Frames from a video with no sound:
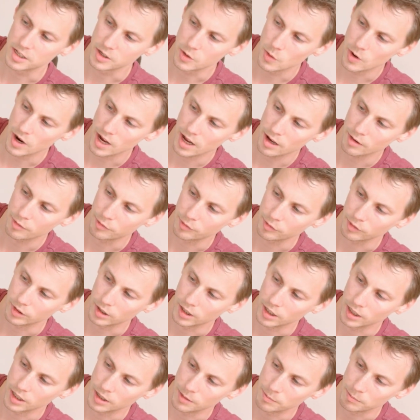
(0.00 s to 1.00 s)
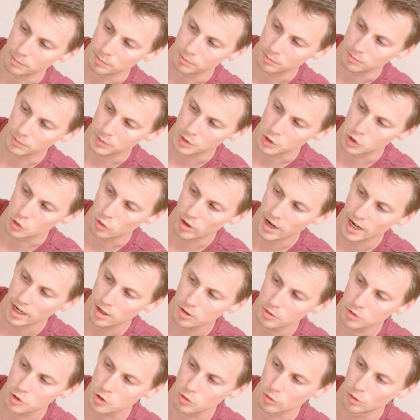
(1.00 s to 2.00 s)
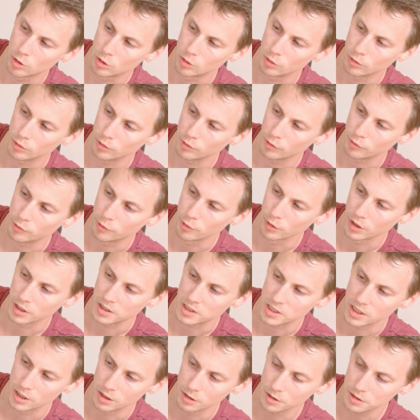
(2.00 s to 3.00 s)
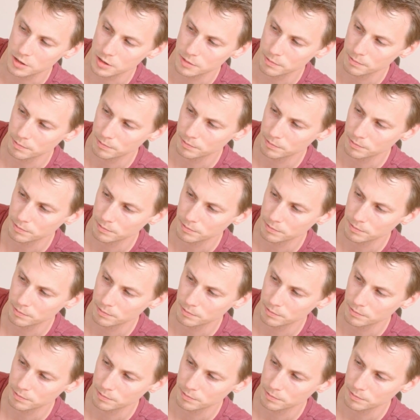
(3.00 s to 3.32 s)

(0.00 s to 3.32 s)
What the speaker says: you have drag control for the tilt.